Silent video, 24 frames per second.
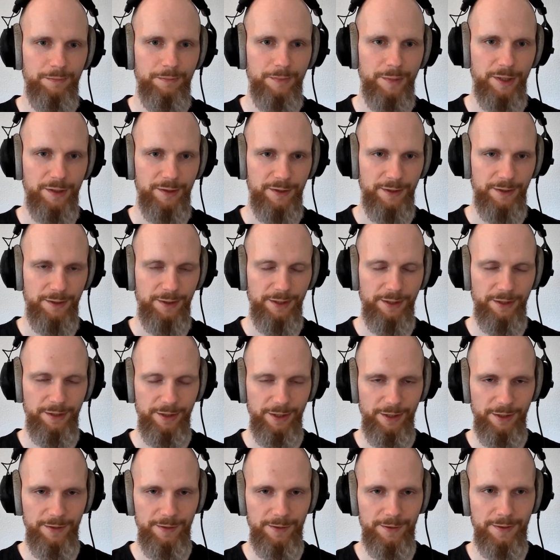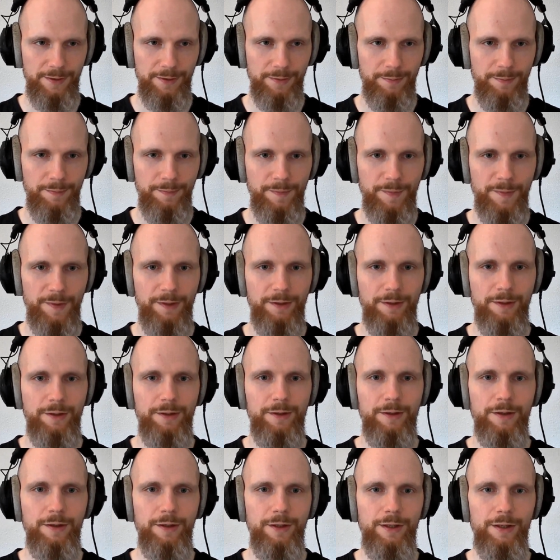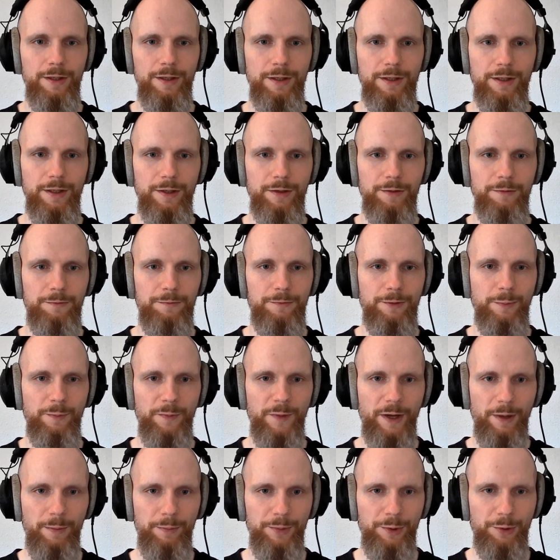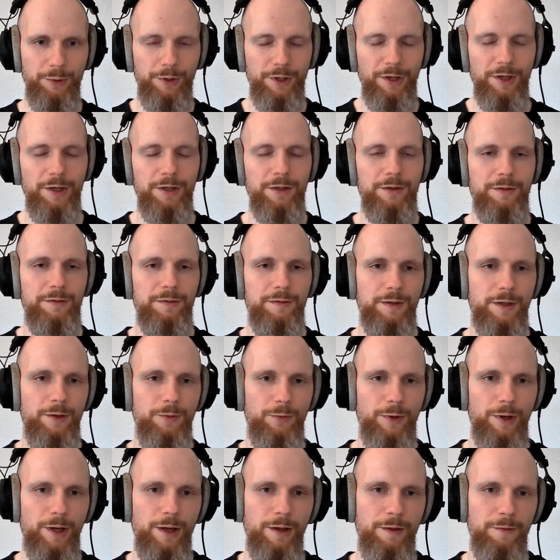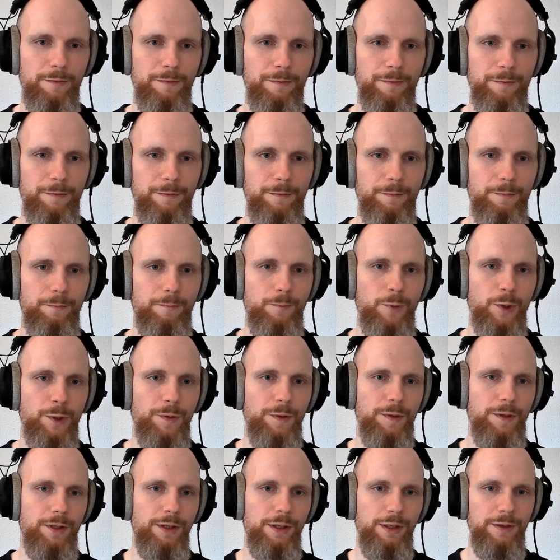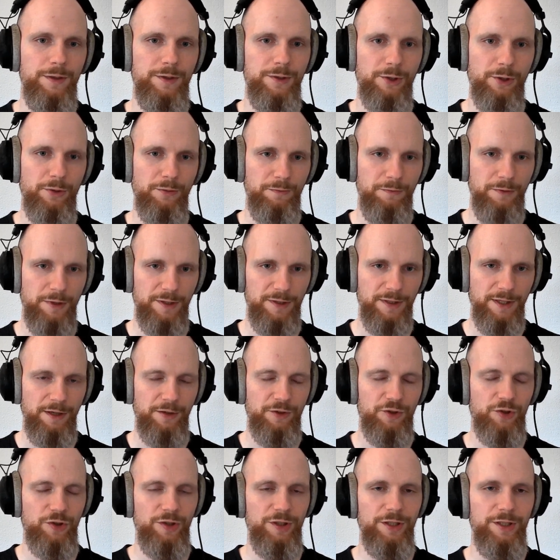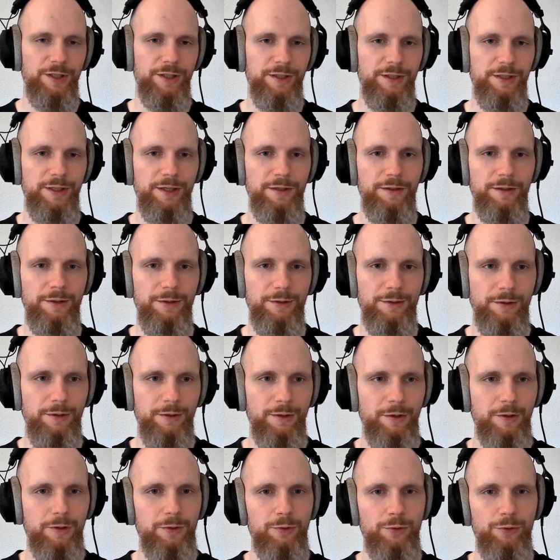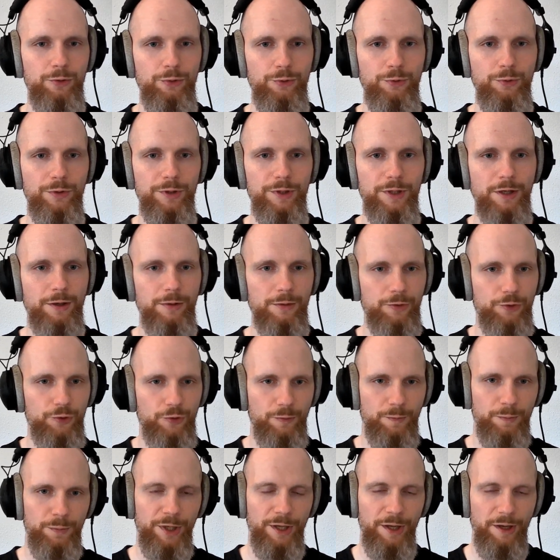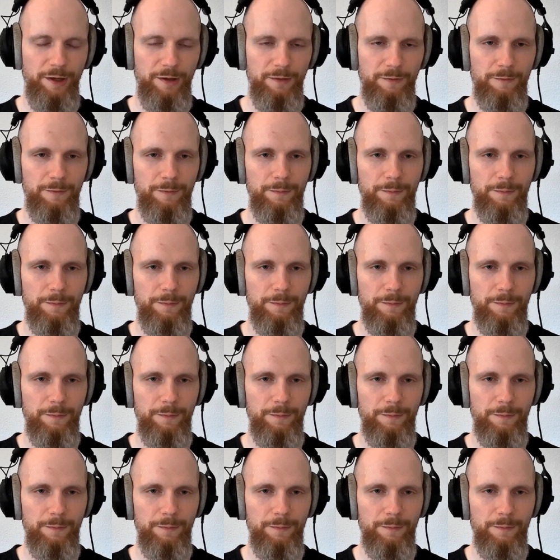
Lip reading: existing tests, and from them you can derive what the software is actually intended to do and how it should behave.